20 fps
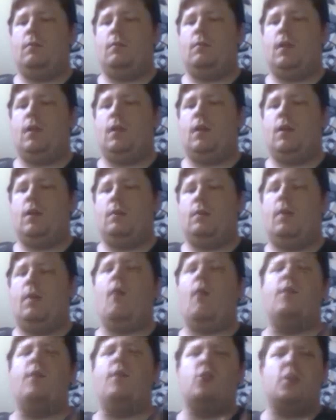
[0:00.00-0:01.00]

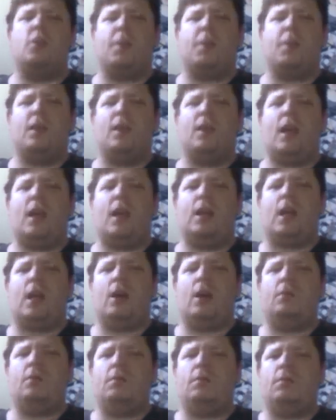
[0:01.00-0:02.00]
the ship gets taken
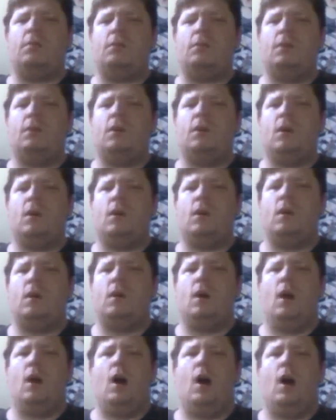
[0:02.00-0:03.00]
down.
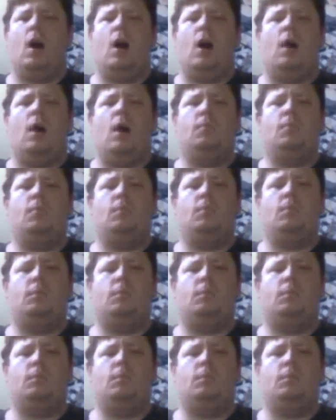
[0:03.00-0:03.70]
So